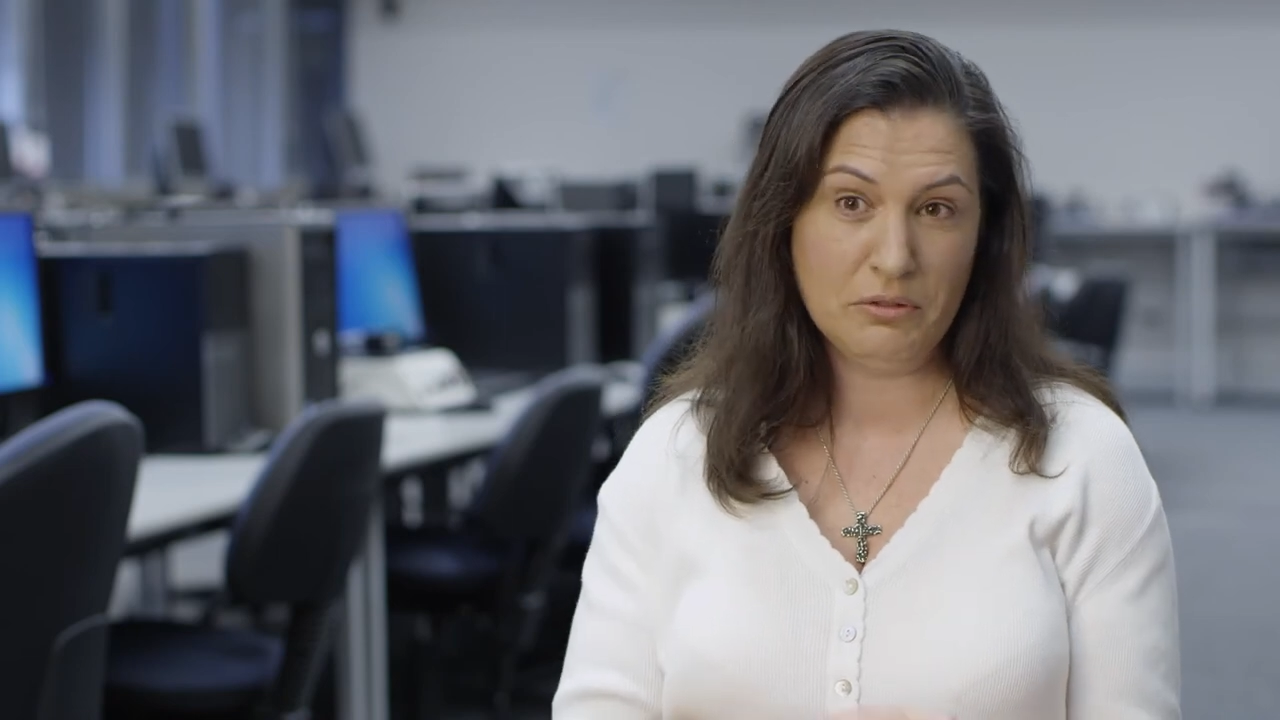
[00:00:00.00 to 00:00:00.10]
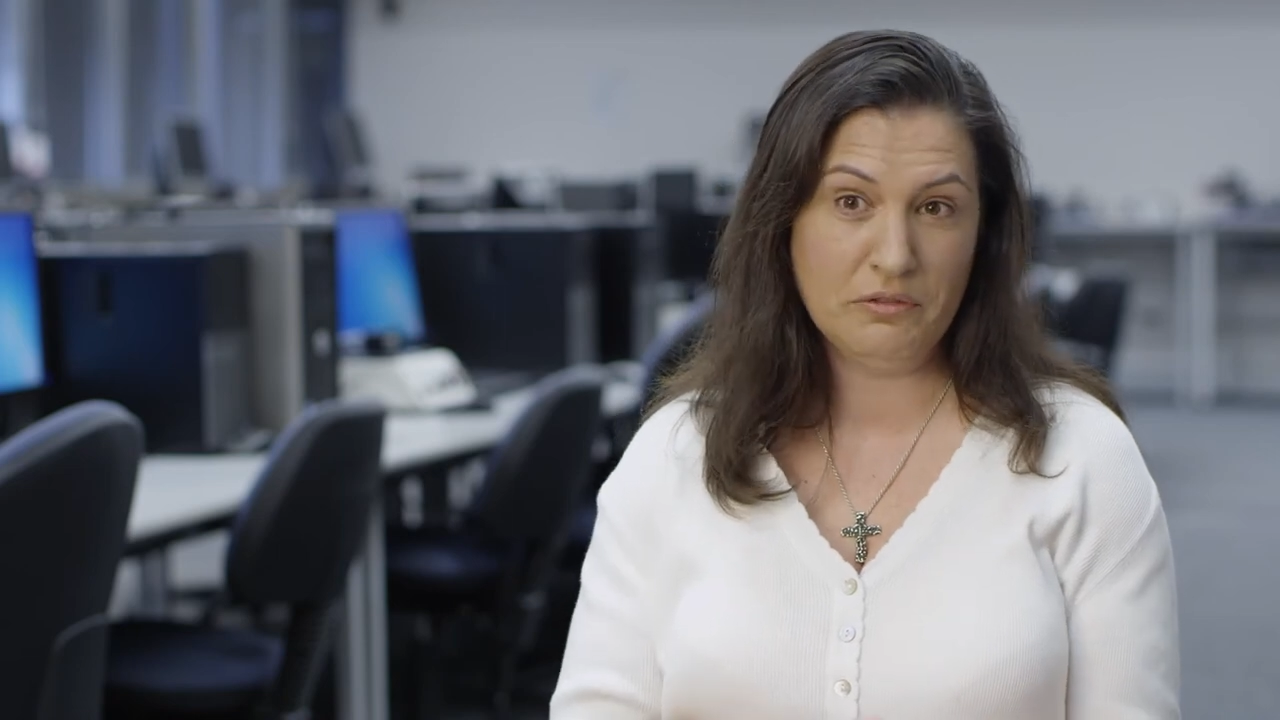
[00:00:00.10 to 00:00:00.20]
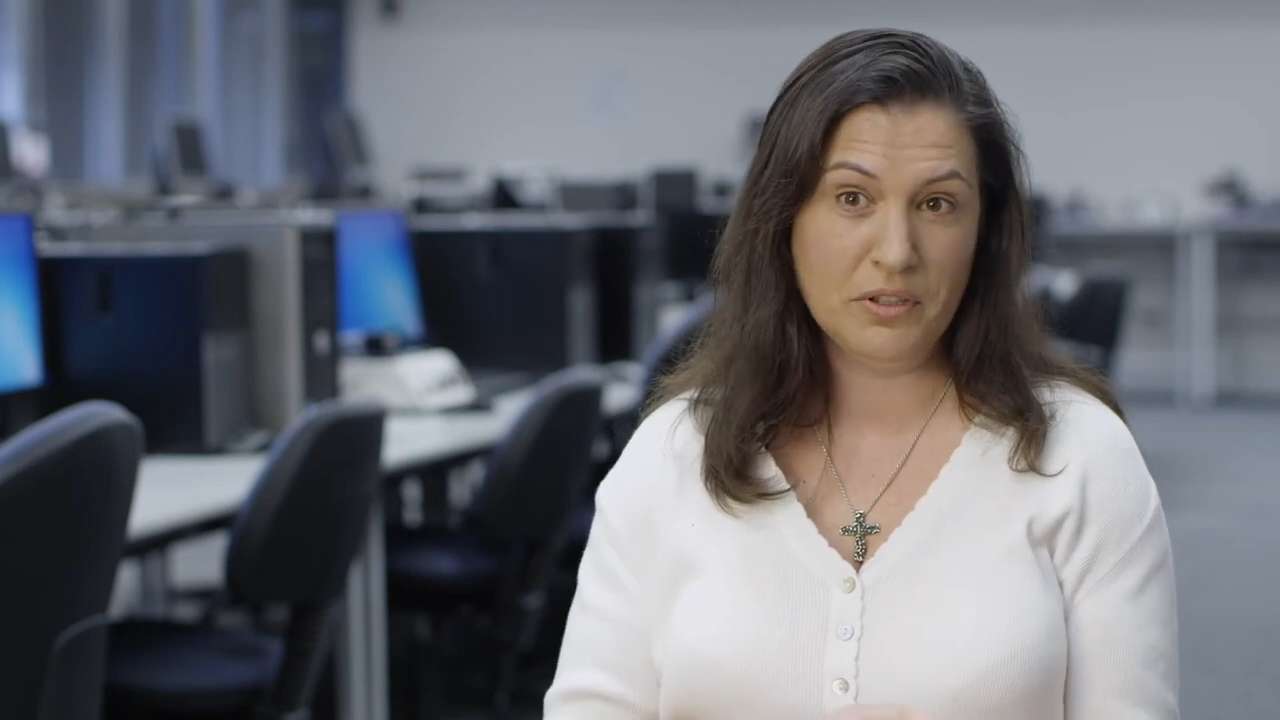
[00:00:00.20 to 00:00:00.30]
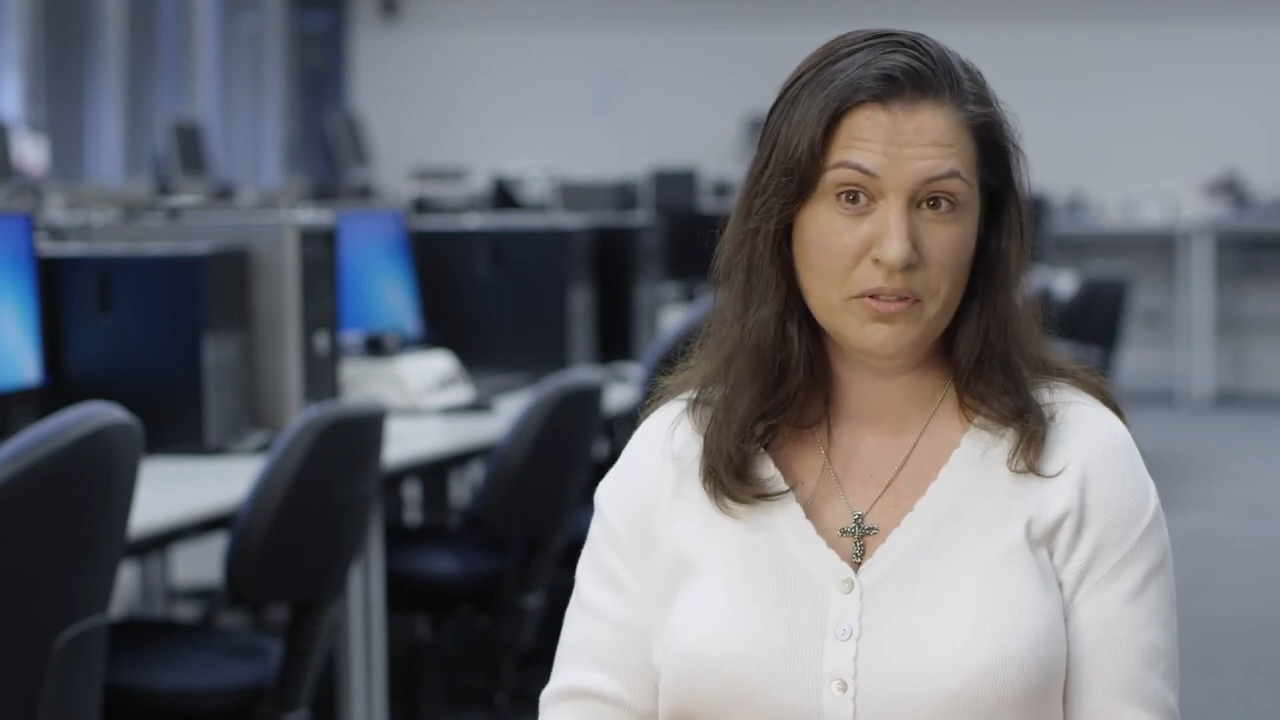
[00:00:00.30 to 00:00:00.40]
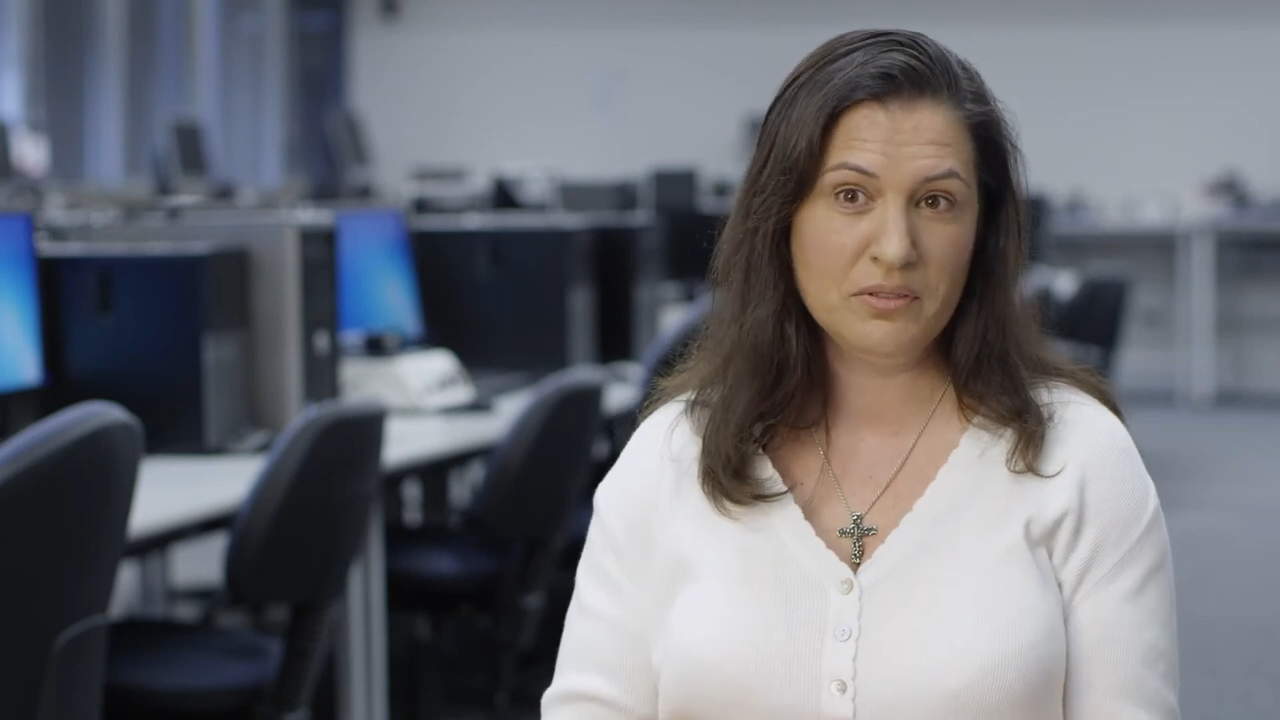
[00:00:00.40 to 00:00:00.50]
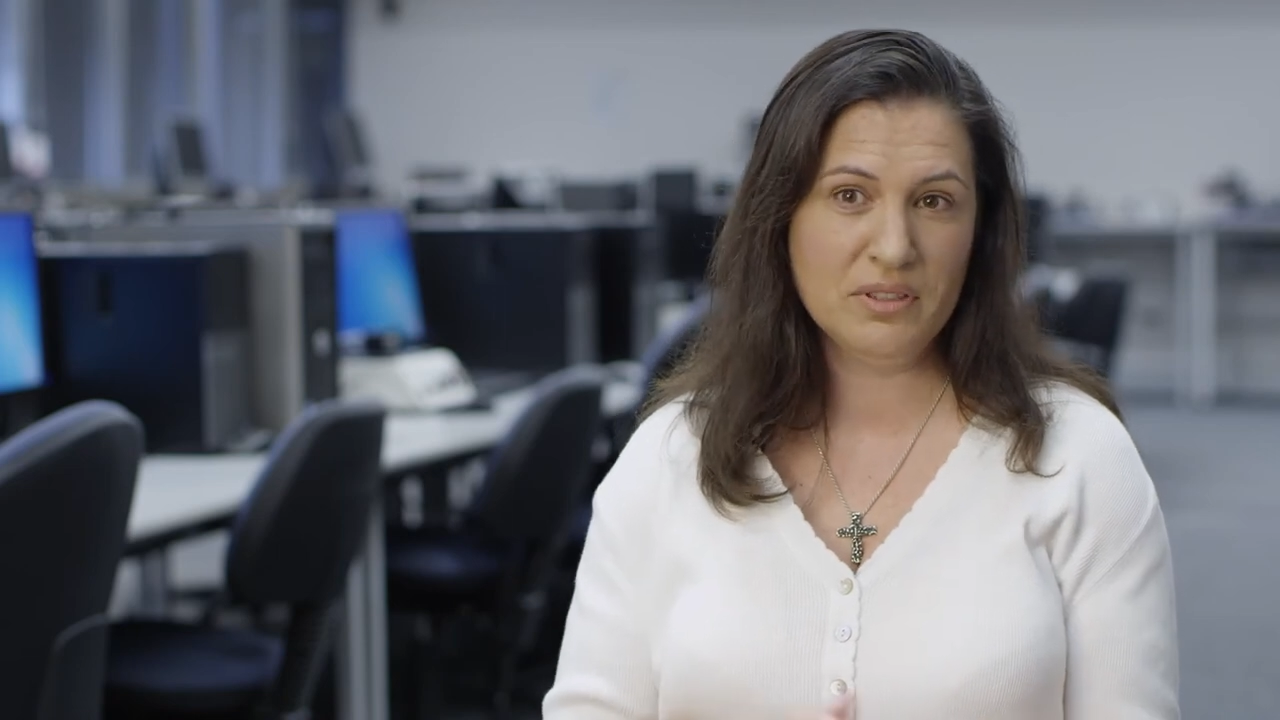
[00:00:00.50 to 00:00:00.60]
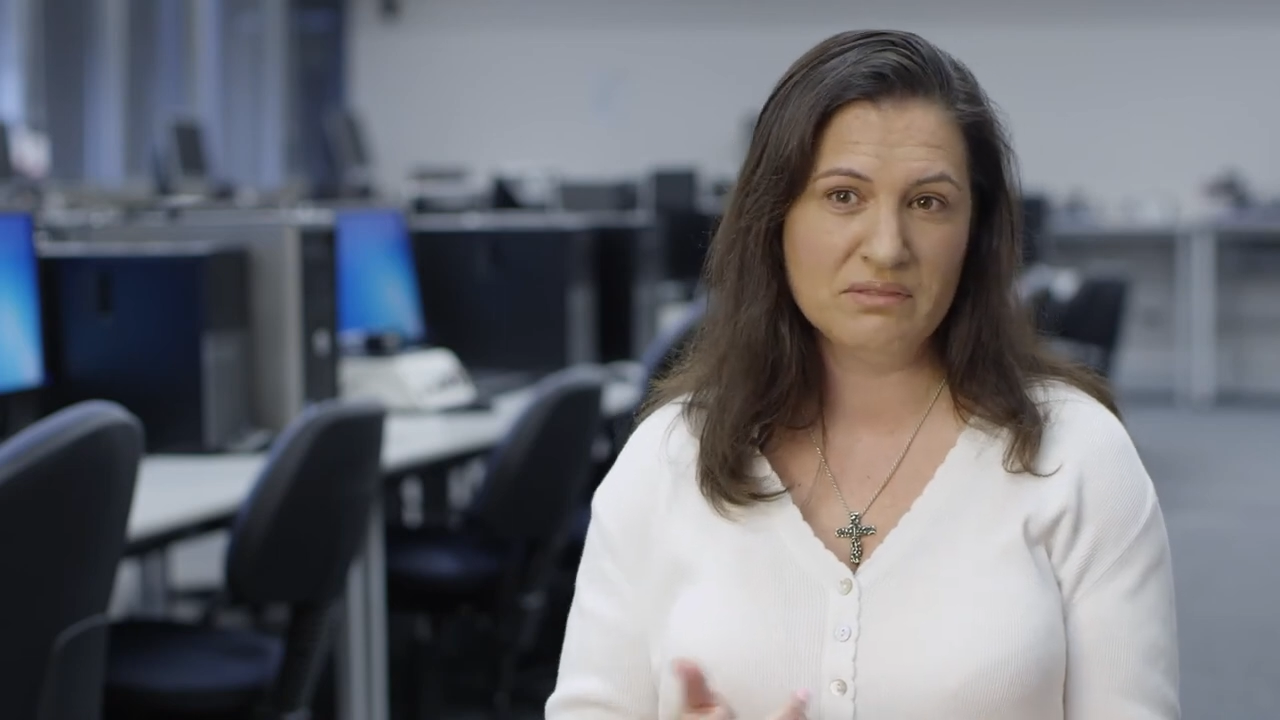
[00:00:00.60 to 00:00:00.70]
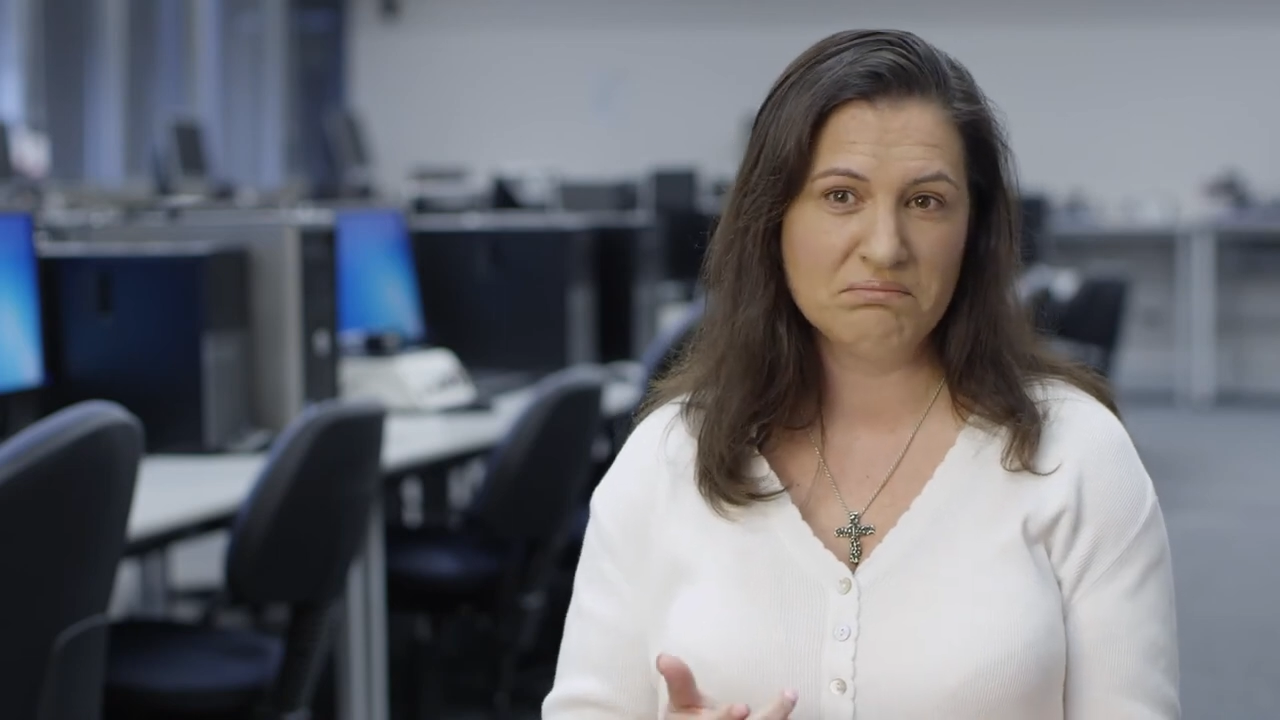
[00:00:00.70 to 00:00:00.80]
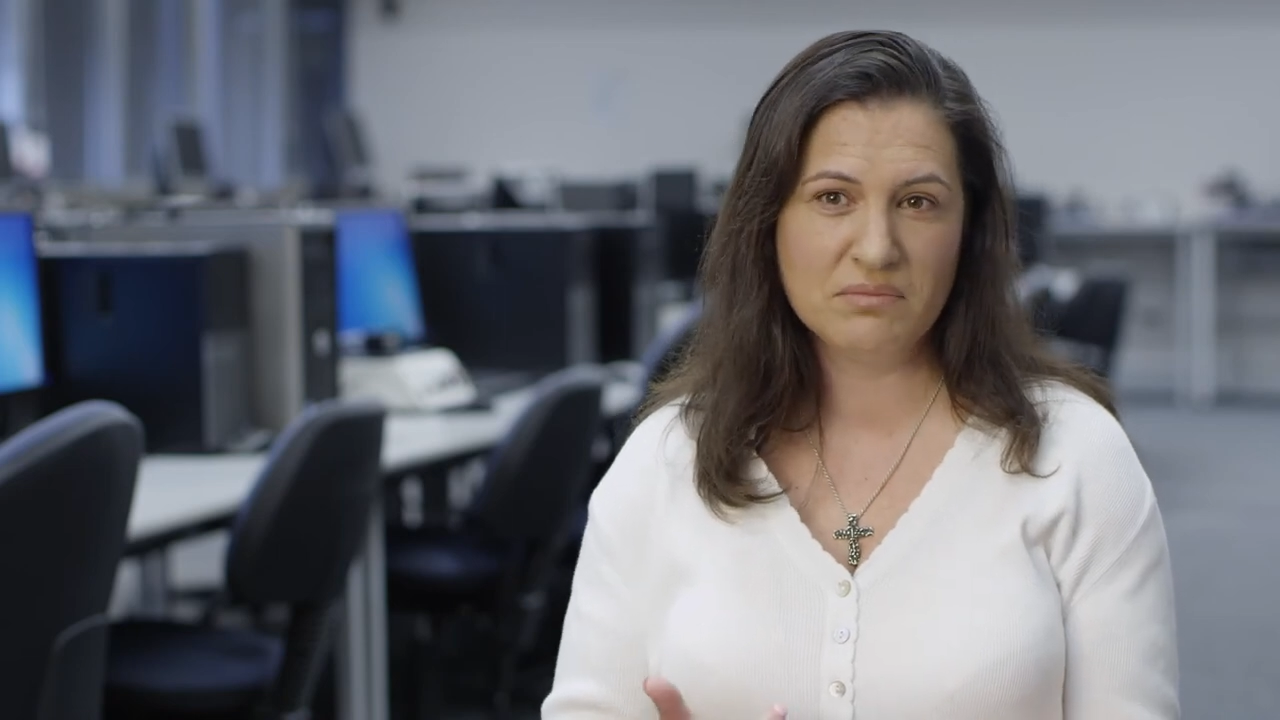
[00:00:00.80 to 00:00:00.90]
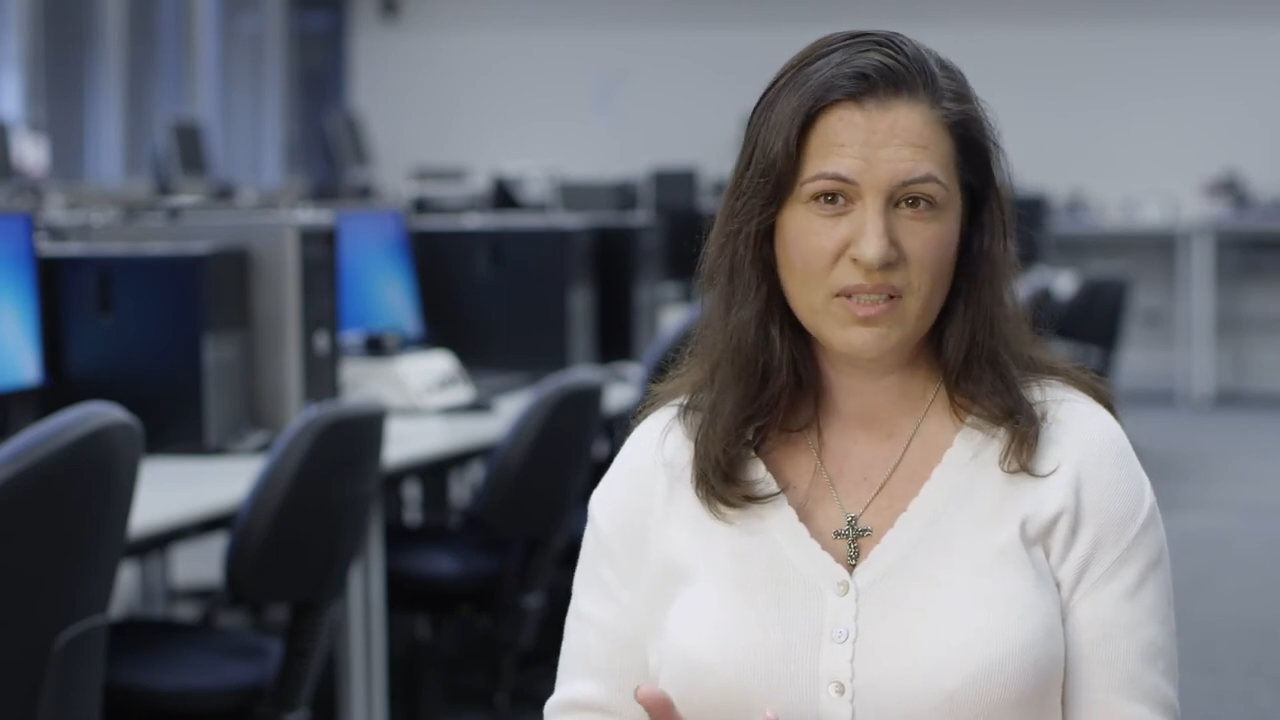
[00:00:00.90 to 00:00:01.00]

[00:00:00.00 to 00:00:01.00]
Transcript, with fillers: phone and